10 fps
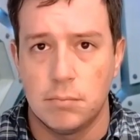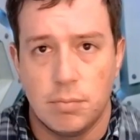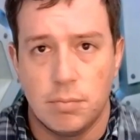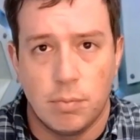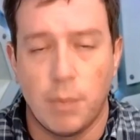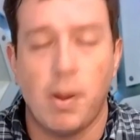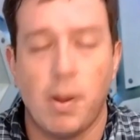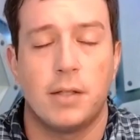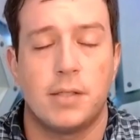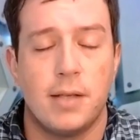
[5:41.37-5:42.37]
we
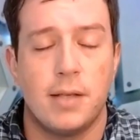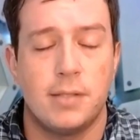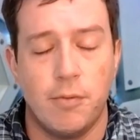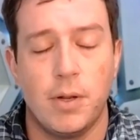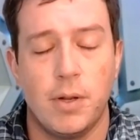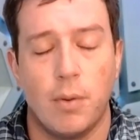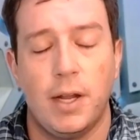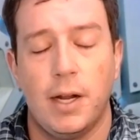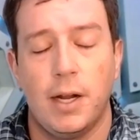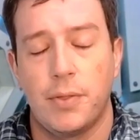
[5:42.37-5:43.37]
apologize if we don't
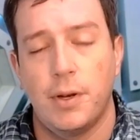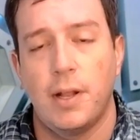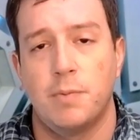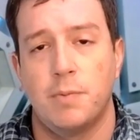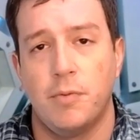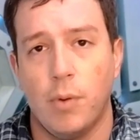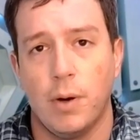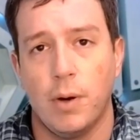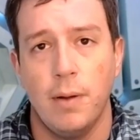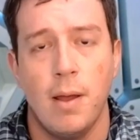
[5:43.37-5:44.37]
get it out 30 days
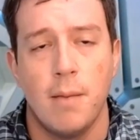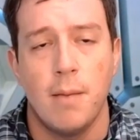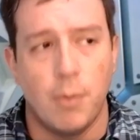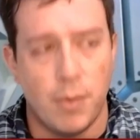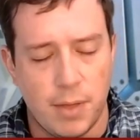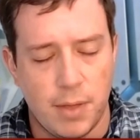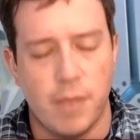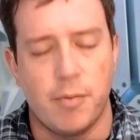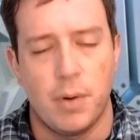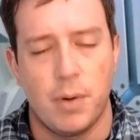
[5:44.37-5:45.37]
before, but we think we
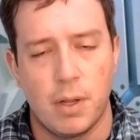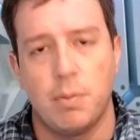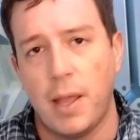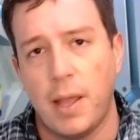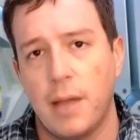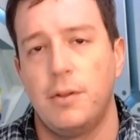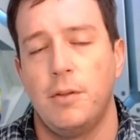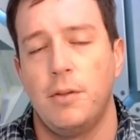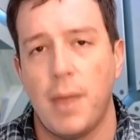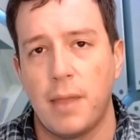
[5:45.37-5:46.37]
have a pretty good plan
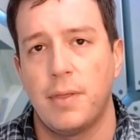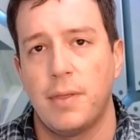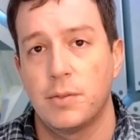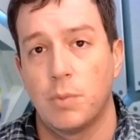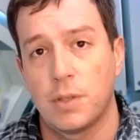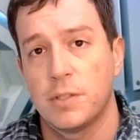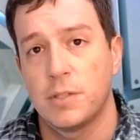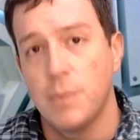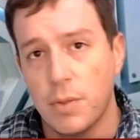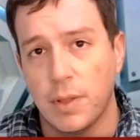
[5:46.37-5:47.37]
to make things work
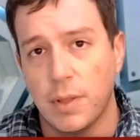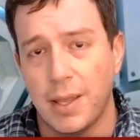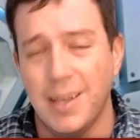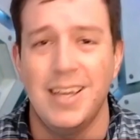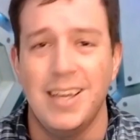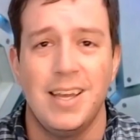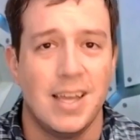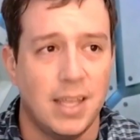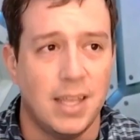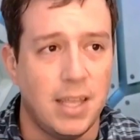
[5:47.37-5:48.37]
smoothly,
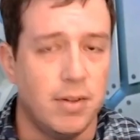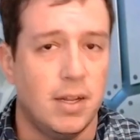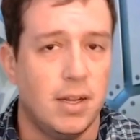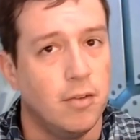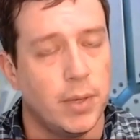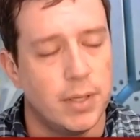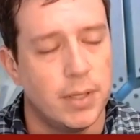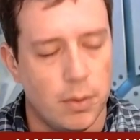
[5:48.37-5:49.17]
even if we don't.